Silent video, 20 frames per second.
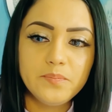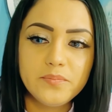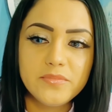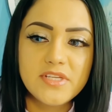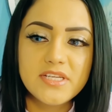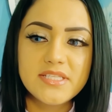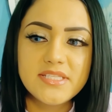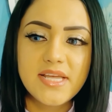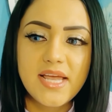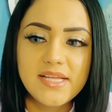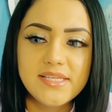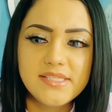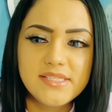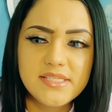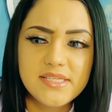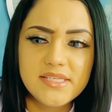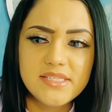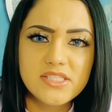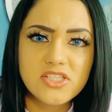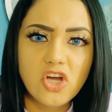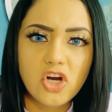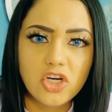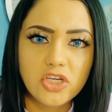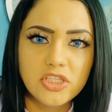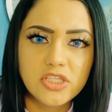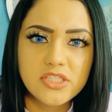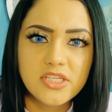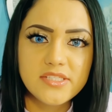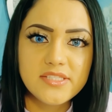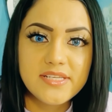to test his
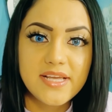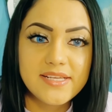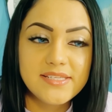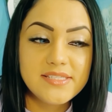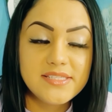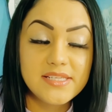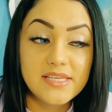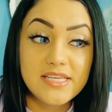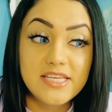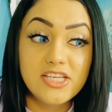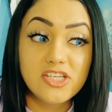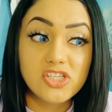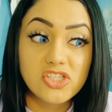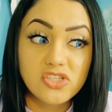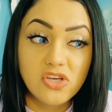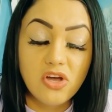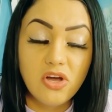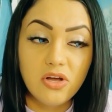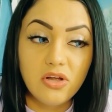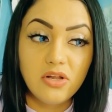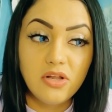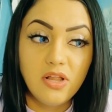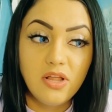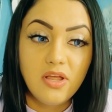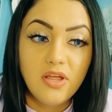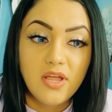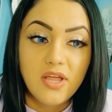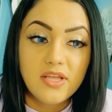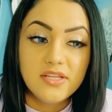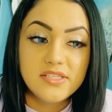heart, to test King Saul
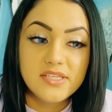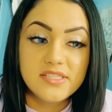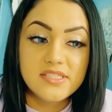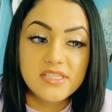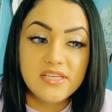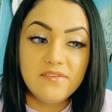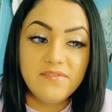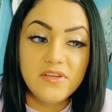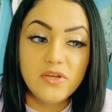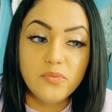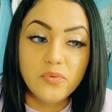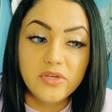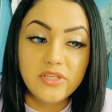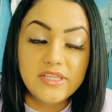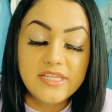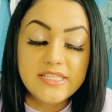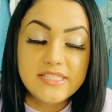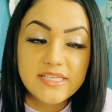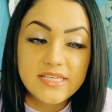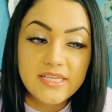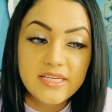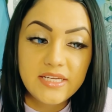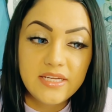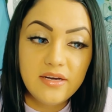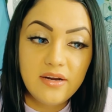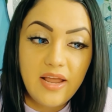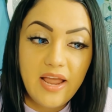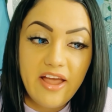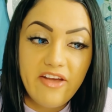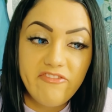to see if he really
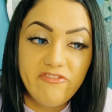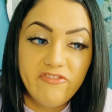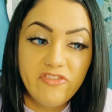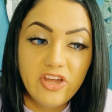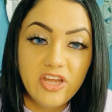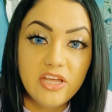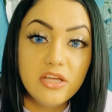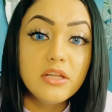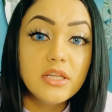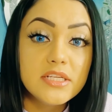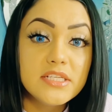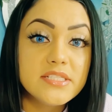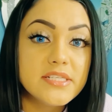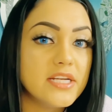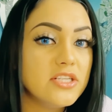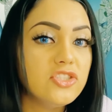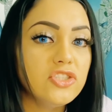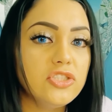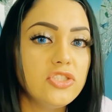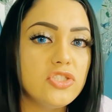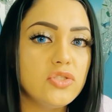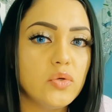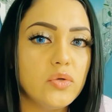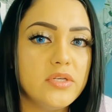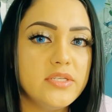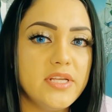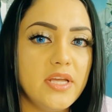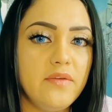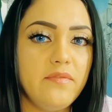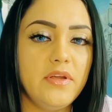did have ill intentions
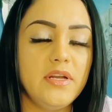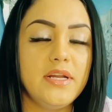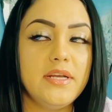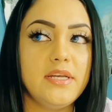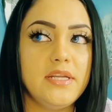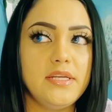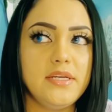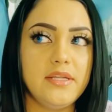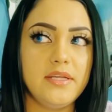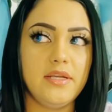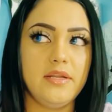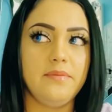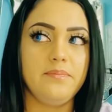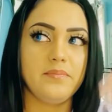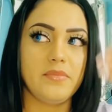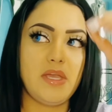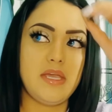toward David and he did.